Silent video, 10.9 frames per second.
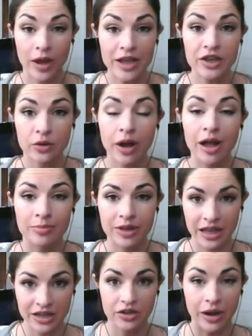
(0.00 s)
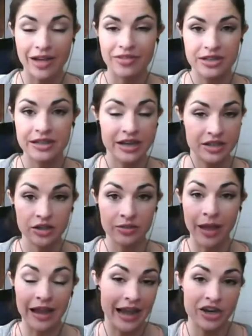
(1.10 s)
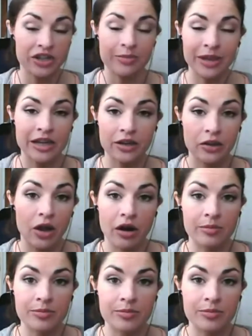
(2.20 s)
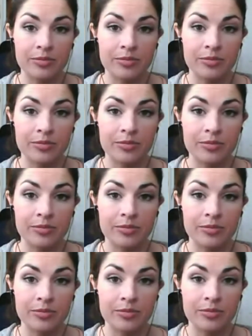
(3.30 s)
wake you up. Like you have it set to like actually be an alarm so that if a price